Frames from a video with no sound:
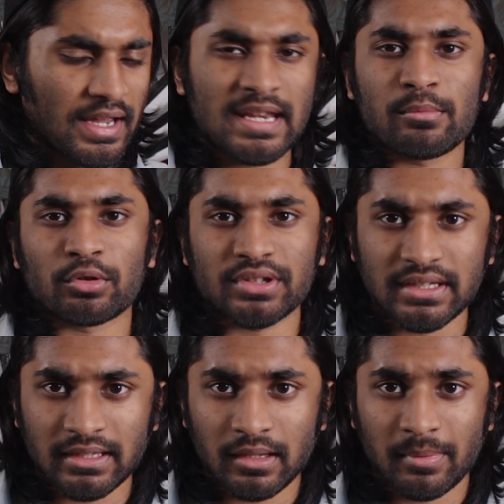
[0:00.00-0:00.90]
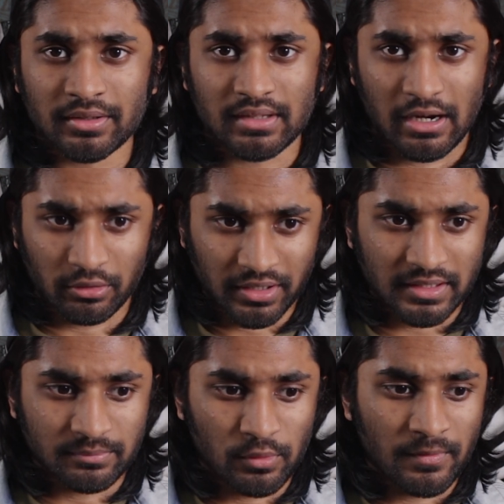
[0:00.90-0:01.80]
any more detail about our
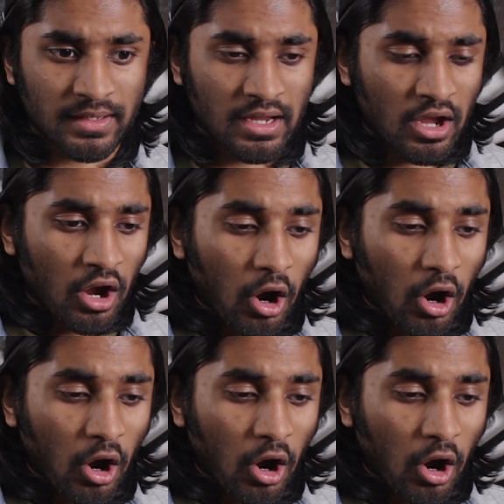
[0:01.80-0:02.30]
next movie.